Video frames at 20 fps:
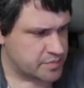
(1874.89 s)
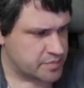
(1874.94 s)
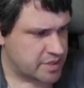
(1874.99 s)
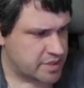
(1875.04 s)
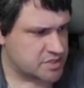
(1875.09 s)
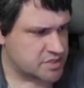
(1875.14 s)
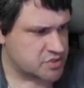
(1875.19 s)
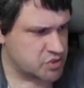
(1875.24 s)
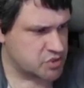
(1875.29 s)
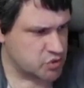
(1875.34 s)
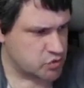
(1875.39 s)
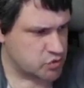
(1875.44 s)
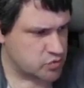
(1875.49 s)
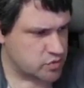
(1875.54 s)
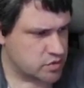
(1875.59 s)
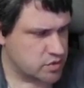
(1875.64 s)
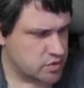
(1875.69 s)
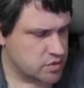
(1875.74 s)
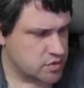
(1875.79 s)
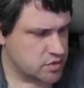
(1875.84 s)
Bandit 2
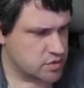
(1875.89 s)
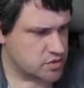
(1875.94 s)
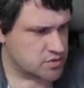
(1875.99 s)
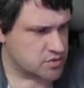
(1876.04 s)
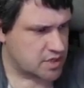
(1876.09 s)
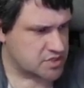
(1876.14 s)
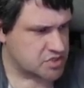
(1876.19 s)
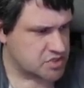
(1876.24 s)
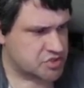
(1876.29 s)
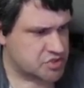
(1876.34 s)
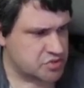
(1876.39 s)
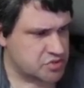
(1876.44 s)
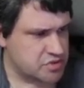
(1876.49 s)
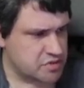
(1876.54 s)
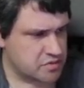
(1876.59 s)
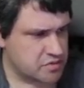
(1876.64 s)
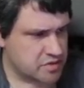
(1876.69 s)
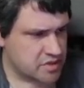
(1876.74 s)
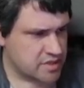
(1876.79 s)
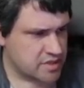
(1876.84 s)
tries to shoot
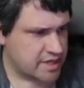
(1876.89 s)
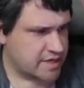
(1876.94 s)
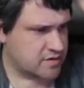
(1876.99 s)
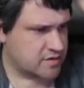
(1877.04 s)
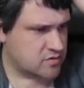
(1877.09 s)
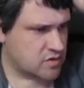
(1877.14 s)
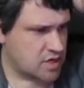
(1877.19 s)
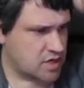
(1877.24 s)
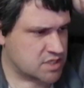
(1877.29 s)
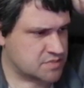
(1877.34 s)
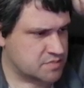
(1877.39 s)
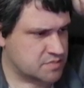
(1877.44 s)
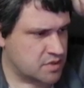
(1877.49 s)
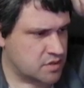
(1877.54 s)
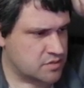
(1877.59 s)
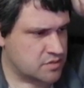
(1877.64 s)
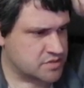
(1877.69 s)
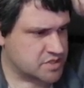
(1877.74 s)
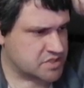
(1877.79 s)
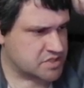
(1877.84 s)
you with a light
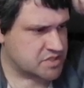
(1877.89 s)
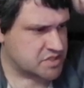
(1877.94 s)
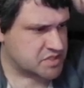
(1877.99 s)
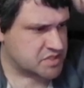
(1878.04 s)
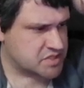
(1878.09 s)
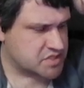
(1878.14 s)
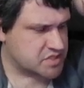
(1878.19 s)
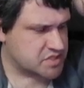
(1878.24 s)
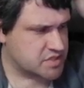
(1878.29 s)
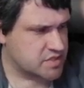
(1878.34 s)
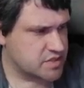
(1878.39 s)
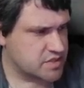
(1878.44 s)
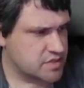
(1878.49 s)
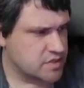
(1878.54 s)
crossbow at distance,